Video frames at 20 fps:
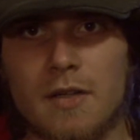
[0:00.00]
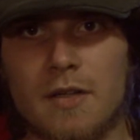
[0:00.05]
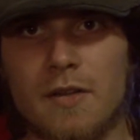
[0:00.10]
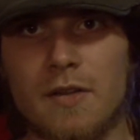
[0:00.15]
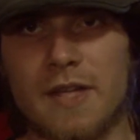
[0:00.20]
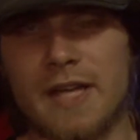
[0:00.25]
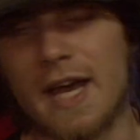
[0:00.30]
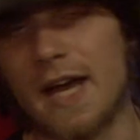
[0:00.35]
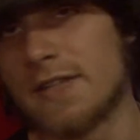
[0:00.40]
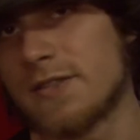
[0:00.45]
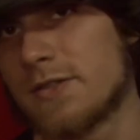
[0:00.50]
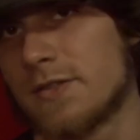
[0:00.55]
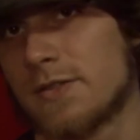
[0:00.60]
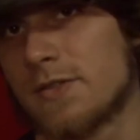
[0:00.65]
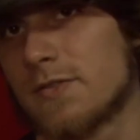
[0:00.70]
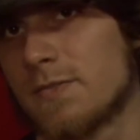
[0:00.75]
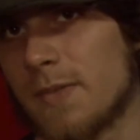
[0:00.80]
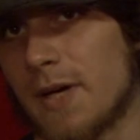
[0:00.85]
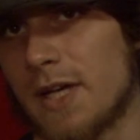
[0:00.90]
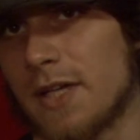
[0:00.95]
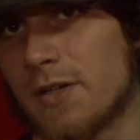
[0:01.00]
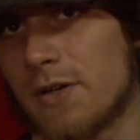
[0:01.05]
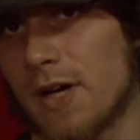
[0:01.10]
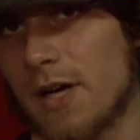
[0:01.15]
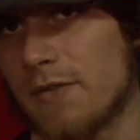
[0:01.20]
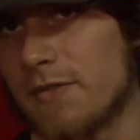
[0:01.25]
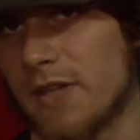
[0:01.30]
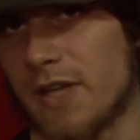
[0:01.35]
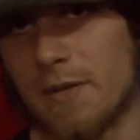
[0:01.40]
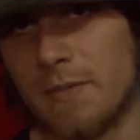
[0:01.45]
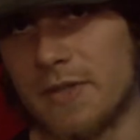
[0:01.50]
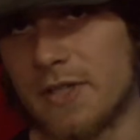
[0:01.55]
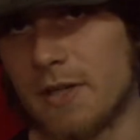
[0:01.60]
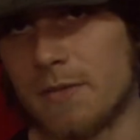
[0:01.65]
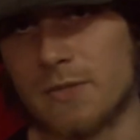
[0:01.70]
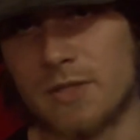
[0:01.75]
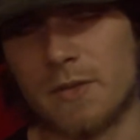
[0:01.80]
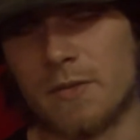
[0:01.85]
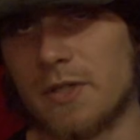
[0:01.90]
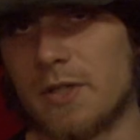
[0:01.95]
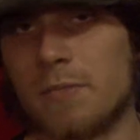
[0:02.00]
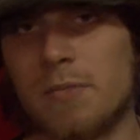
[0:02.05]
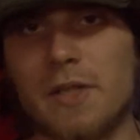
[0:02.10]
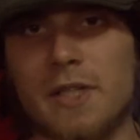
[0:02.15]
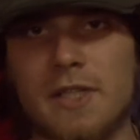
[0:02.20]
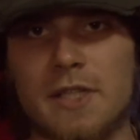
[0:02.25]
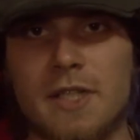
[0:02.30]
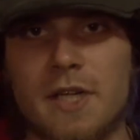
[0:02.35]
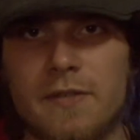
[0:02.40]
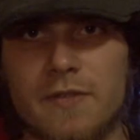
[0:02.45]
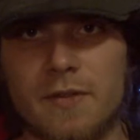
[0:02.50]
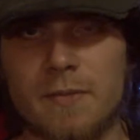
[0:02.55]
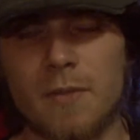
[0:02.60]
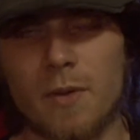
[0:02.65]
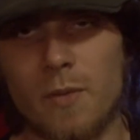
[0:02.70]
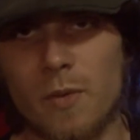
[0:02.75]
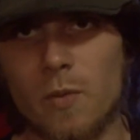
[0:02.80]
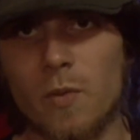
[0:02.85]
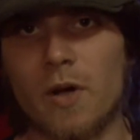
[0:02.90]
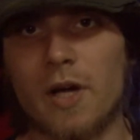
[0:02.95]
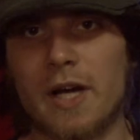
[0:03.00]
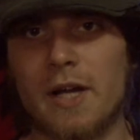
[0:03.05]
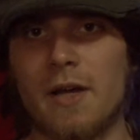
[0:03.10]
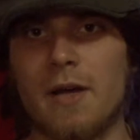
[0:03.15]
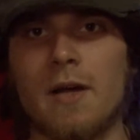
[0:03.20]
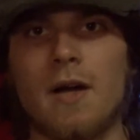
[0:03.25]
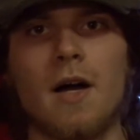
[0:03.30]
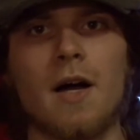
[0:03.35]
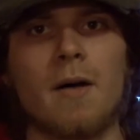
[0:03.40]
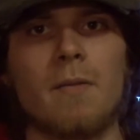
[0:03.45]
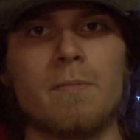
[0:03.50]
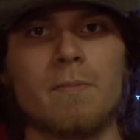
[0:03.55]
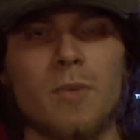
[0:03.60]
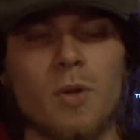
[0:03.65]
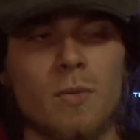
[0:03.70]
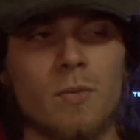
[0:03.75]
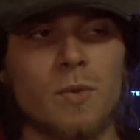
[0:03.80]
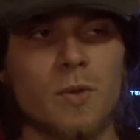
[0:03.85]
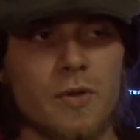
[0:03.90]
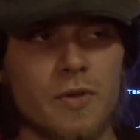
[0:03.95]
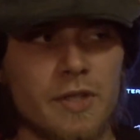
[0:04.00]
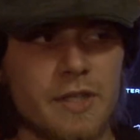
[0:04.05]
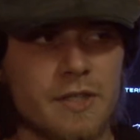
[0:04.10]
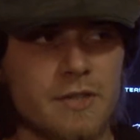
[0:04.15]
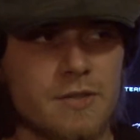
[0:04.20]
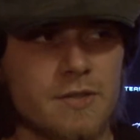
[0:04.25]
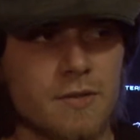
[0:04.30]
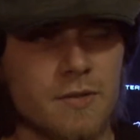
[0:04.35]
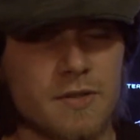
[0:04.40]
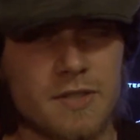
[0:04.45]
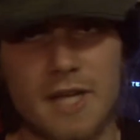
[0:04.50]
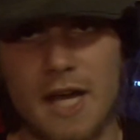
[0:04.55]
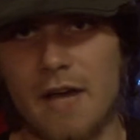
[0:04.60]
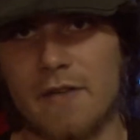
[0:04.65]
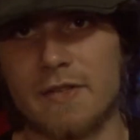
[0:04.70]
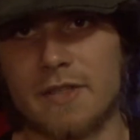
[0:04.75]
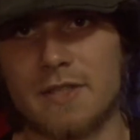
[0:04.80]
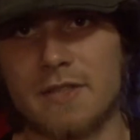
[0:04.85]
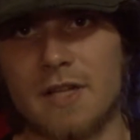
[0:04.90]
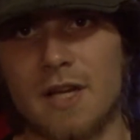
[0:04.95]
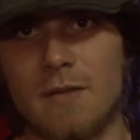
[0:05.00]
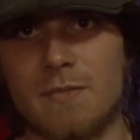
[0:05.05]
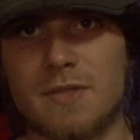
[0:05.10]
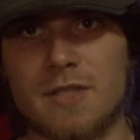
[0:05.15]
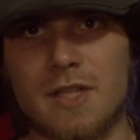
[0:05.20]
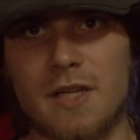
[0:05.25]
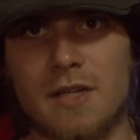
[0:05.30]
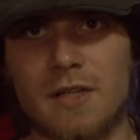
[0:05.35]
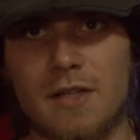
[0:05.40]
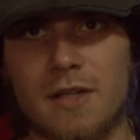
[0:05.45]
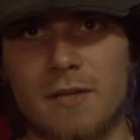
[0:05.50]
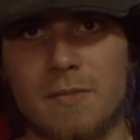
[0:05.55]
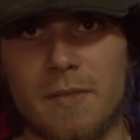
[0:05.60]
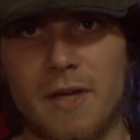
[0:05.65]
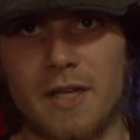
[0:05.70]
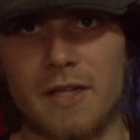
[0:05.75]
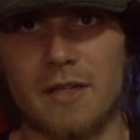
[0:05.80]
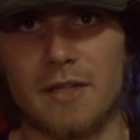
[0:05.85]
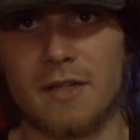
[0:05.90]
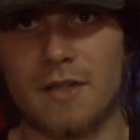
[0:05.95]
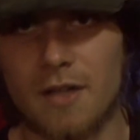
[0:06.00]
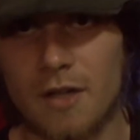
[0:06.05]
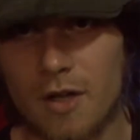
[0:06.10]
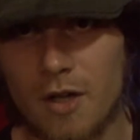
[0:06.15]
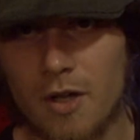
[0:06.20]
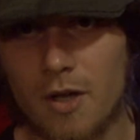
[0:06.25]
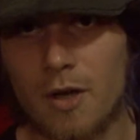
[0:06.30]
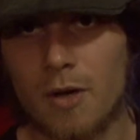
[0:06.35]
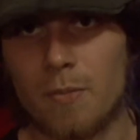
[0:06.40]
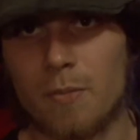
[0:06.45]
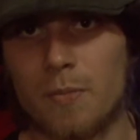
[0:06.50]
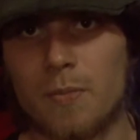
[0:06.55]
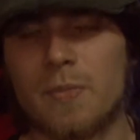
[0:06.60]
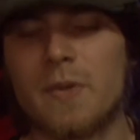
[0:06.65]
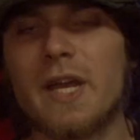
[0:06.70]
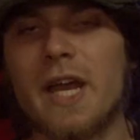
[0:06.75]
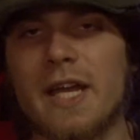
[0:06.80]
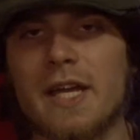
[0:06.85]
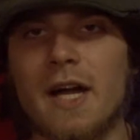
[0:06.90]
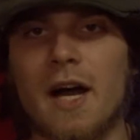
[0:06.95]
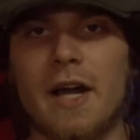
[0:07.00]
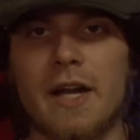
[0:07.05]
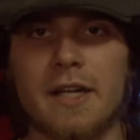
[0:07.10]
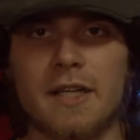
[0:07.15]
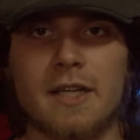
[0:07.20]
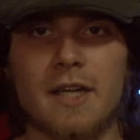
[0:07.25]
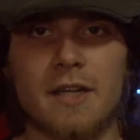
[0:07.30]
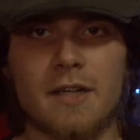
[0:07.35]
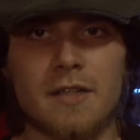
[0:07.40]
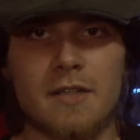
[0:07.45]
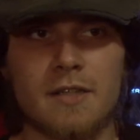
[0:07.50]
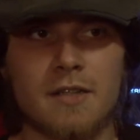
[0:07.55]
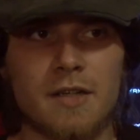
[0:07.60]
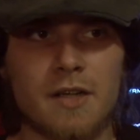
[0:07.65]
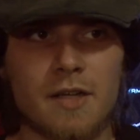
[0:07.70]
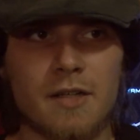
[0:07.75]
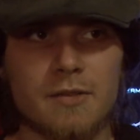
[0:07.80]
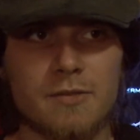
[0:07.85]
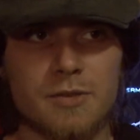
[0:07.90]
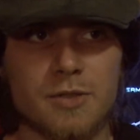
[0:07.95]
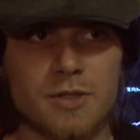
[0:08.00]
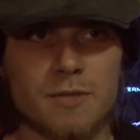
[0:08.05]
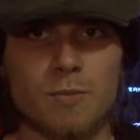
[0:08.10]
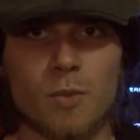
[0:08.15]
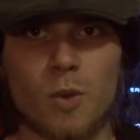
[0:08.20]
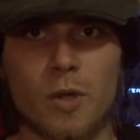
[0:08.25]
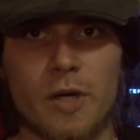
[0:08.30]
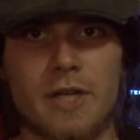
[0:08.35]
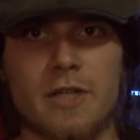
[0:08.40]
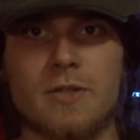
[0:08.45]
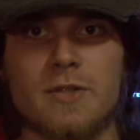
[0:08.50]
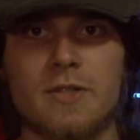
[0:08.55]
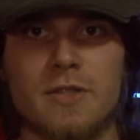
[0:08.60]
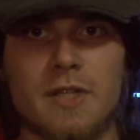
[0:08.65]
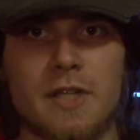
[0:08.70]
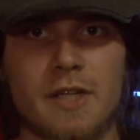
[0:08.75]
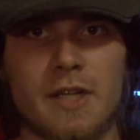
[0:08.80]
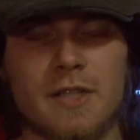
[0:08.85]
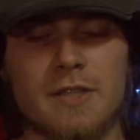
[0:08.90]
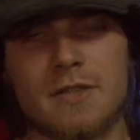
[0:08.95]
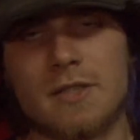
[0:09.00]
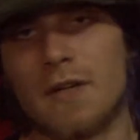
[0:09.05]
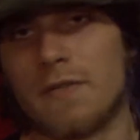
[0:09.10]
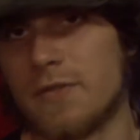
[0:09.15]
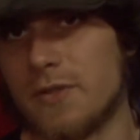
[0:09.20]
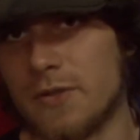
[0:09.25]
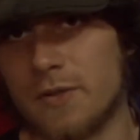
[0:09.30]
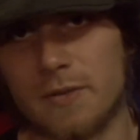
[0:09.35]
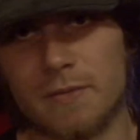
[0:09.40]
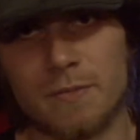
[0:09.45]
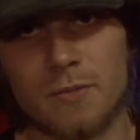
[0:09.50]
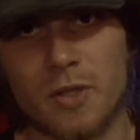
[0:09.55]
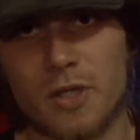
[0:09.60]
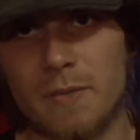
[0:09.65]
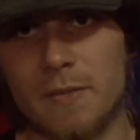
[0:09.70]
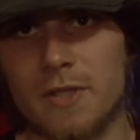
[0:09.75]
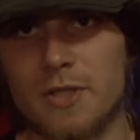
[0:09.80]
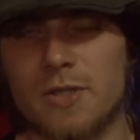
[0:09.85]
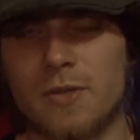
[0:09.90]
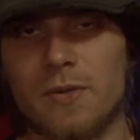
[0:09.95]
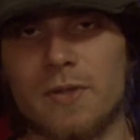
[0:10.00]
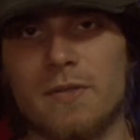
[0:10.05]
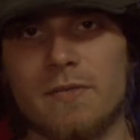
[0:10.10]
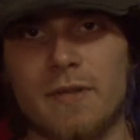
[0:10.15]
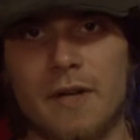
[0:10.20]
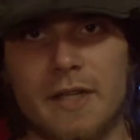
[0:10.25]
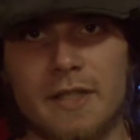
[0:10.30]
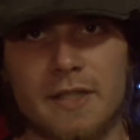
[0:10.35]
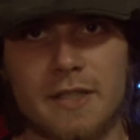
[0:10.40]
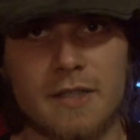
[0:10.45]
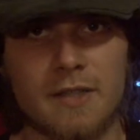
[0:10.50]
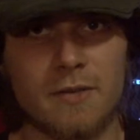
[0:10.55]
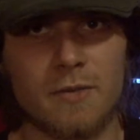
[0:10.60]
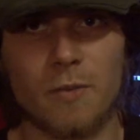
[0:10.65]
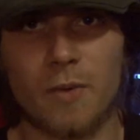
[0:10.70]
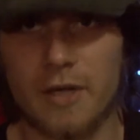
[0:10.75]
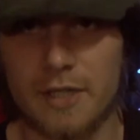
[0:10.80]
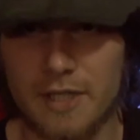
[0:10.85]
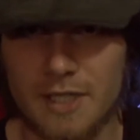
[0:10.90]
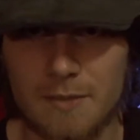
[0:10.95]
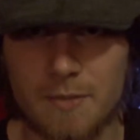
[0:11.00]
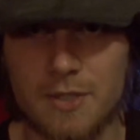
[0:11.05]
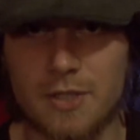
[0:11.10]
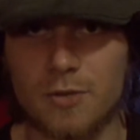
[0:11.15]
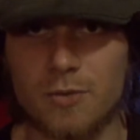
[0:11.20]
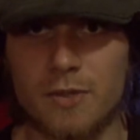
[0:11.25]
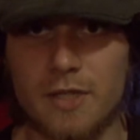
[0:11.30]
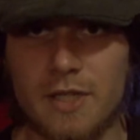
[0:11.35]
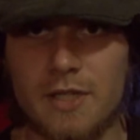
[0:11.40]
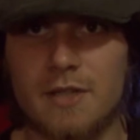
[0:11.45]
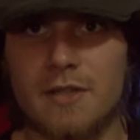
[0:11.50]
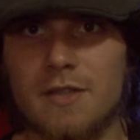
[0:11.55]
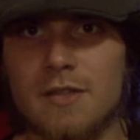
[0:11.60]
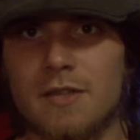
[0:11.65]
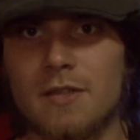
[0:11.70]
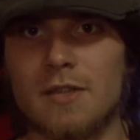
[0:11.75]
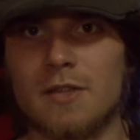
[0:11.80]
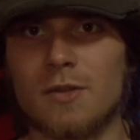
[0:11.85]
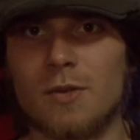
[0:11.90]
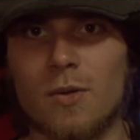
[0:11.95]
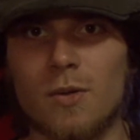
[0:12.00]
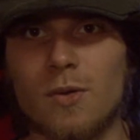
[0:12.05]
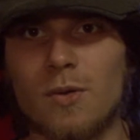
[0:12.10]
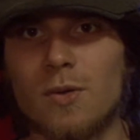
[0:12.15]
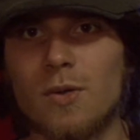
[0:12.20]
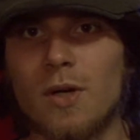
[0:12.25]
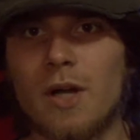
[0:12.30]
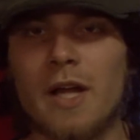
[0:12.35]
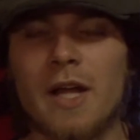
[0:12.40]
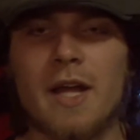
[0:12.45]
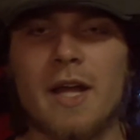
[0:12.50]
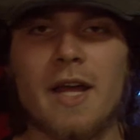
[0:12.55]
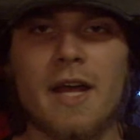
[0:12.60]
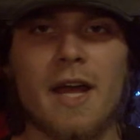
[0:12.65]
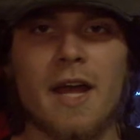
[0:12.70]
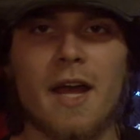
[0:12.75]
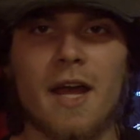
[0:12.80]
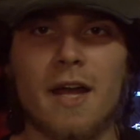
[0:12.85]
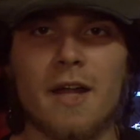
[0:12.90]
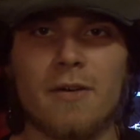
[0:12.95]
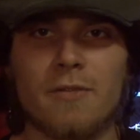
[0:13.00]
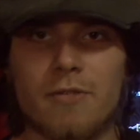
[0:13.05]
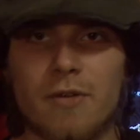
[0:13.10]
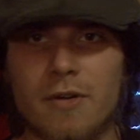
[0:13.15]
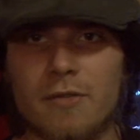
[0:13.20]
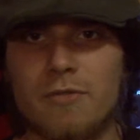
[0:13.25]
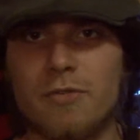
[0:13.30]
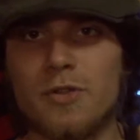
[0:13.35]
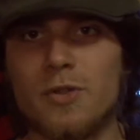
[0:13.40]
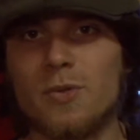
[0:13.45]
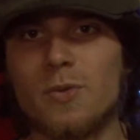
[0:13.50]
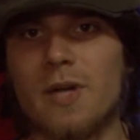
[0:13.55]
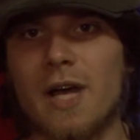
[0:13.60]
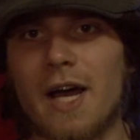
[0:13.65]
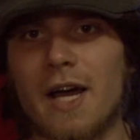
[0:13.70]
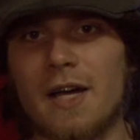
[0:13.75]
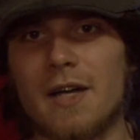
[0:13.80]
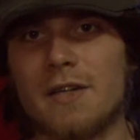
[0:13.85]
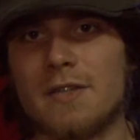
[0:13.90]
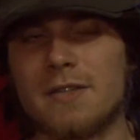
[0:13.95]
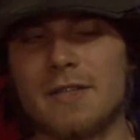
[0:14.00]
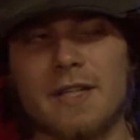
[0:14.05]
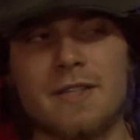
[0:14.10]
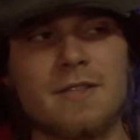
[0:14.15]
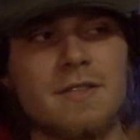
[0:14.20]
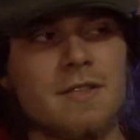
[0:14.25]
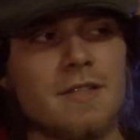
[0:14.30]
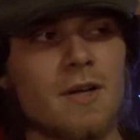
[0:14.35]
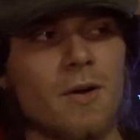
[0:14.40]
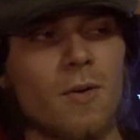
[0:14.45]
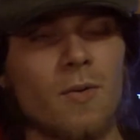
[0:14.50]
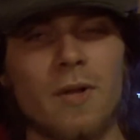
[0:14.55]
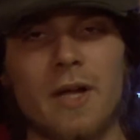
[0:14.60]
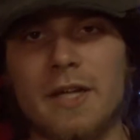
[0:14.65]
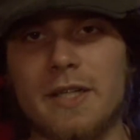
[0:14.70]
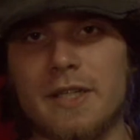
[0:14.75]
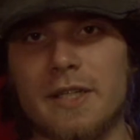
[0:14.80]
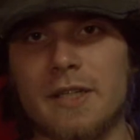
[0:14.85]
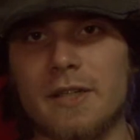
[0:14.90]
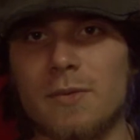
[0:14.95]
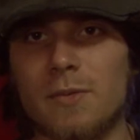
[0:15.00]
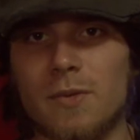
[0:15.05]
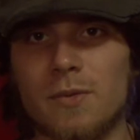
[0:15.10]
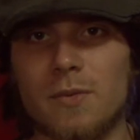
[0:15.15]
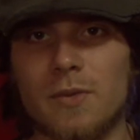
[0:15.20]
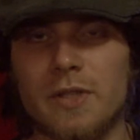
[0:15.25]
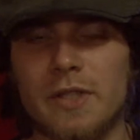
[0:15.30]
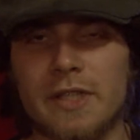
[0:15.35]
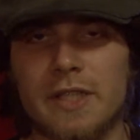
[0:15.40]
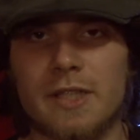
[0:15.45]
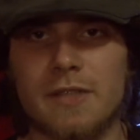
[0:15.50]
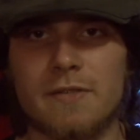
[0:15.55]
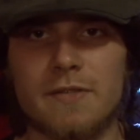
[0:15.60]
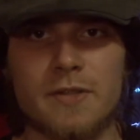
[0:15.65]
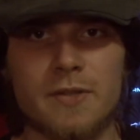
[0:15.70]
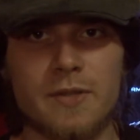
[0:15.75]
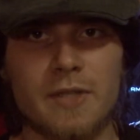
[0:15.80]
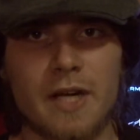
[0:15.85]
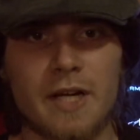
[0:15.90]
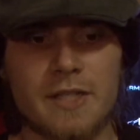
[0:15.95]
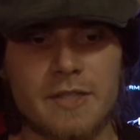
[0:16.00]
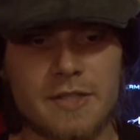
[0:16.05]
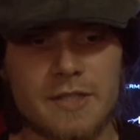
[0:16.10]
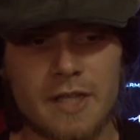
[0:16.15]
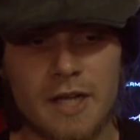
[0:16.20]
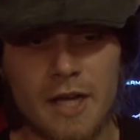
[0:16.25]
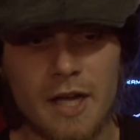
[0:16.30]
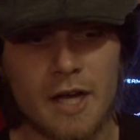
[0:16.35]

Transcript: the essence of Minecraft that it becomes something completely different, but we want to put more things towards HAVOC's namesake and make it chaotic and just more interesting and stuff you can pretty much only find here. We want to keep it unique and cool and fun for you guys. That's the whole idea. We're really in it for you guys.